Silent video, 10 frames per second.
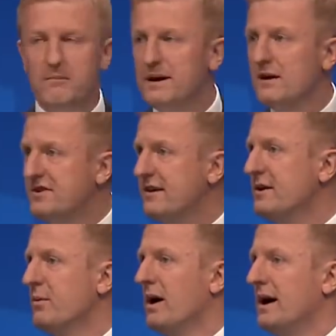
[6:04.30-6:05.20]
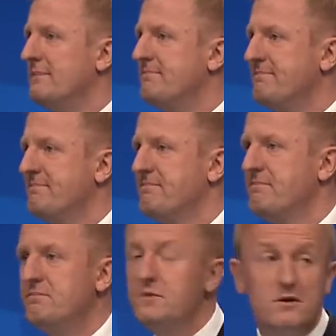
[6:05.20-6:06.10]
But I'll tell you why.
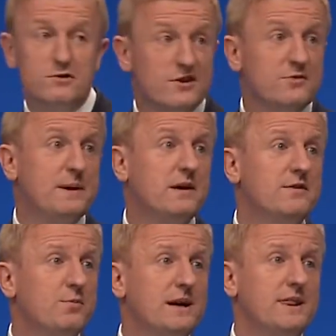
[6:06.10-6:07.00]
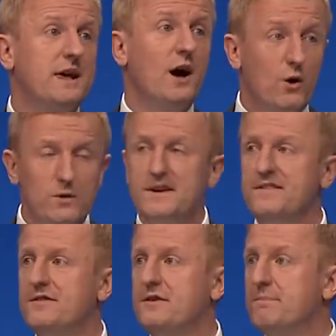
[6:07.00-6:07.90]
Not just because we're the
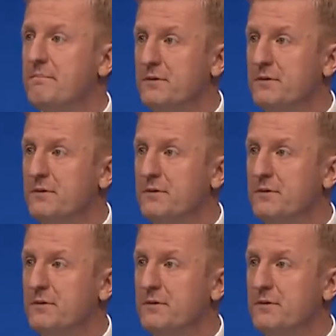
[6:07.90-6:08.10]
oldest and